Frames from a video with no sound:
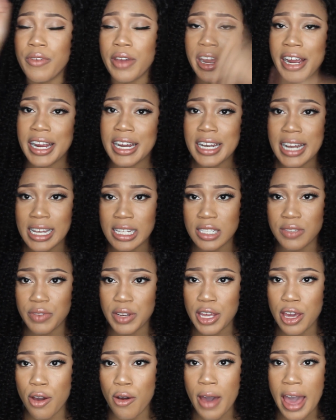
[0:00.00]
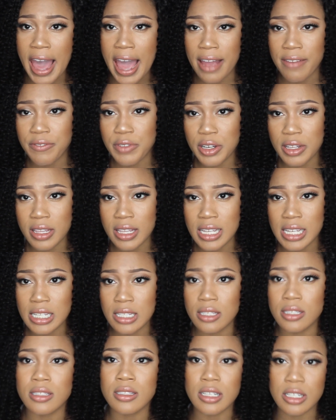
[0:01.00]
very next video after
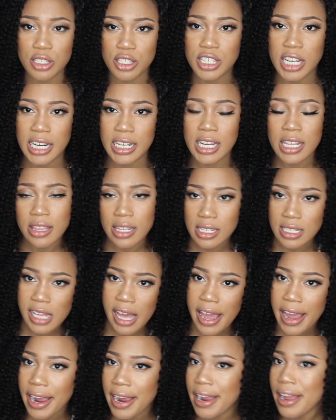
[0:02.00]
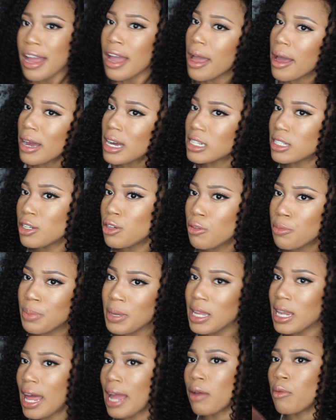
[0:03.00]
this concerning this hair because it'll
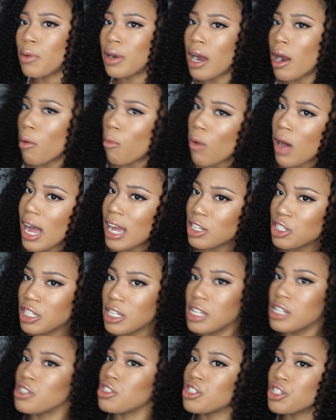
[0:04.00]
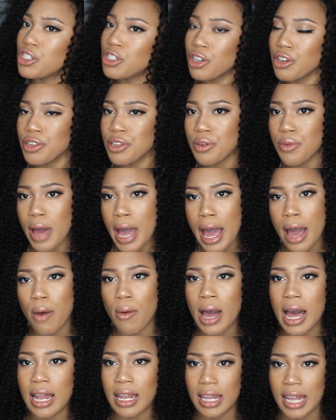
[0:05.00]
be like where I wash it and just show you how
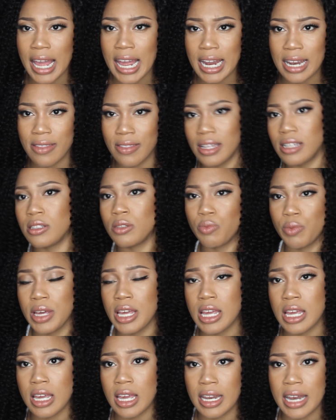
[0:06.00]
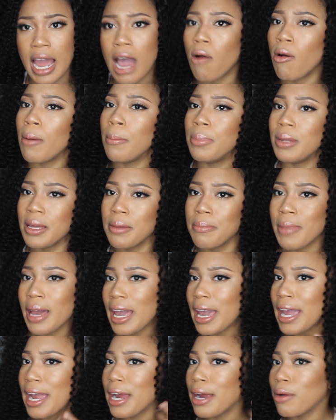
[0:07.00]
I laid this wig and how I blend
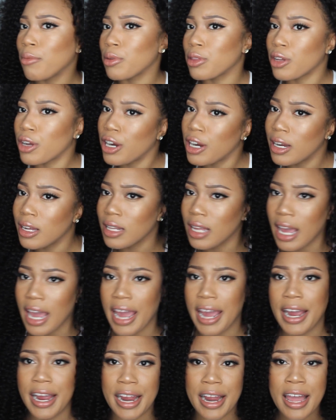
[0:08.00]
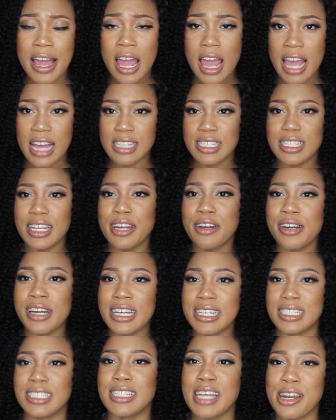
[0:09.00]
my hair with curly hair
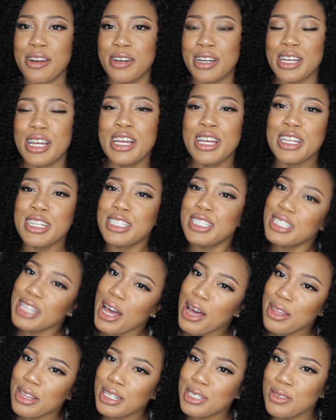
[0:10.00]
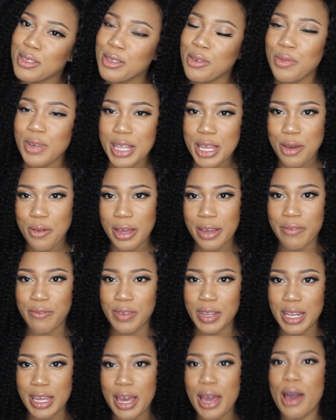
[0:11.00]
etc etc so this was a really quick
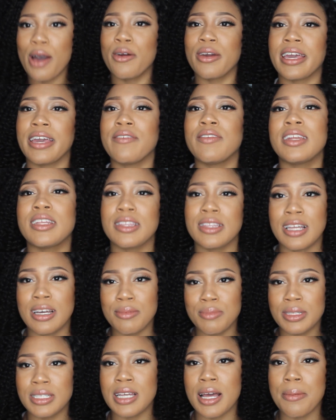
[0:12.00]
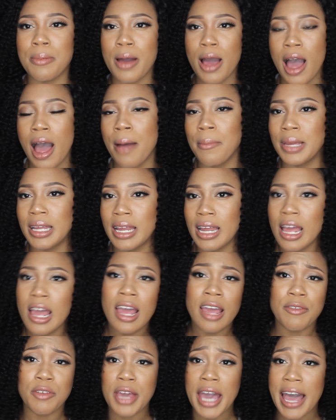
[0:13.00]
video give it a thumbs up comment
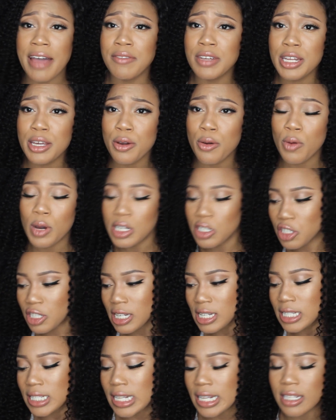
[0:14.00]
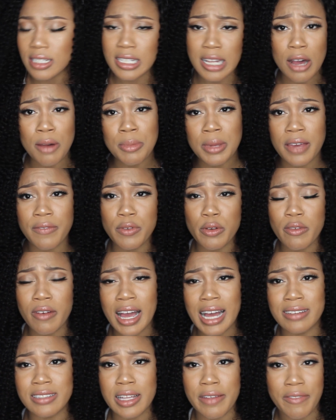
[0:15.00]
if you have any questions tell me if you
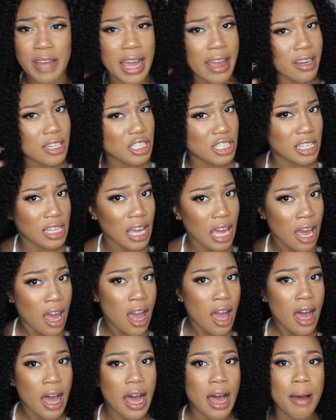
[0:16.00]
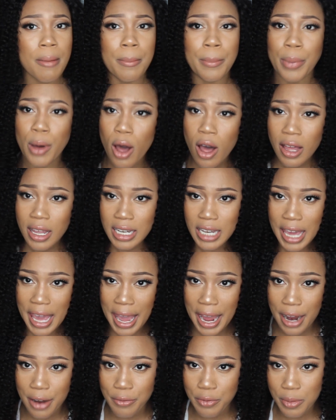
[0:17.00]
guys have actually um, bought any
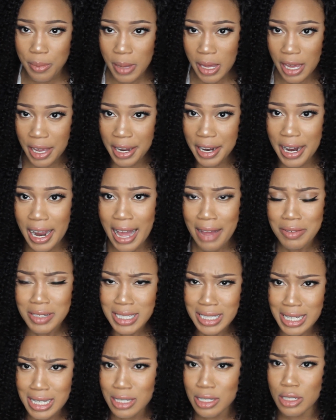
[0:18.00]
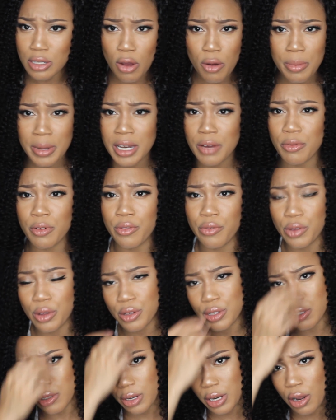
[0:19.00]
hair from here I've seen so many
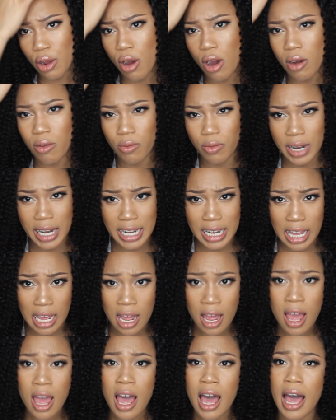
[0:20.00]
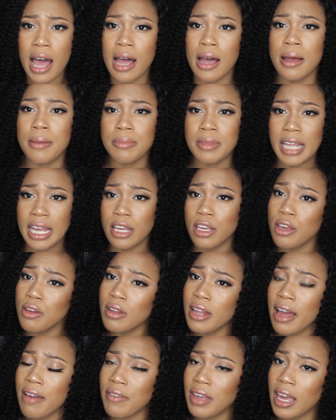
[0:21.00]
reviews on it already um, thank
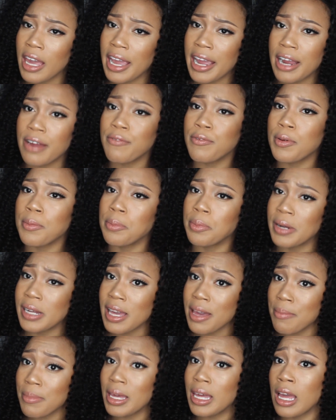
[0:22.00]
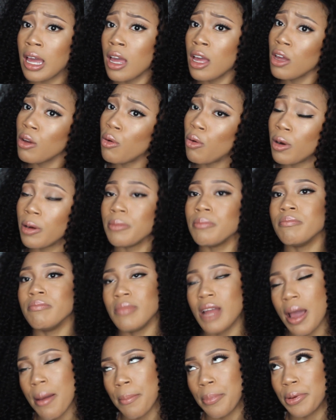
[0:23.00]
you Lavy Hair for bringing me or
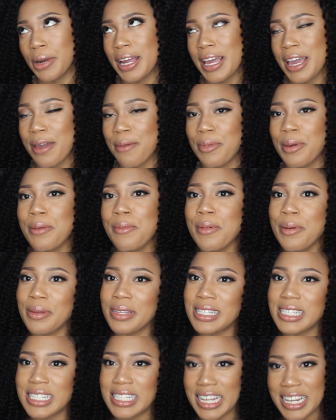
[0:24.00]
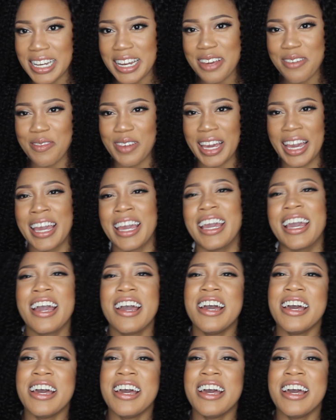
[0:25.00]
not bringing me but sending me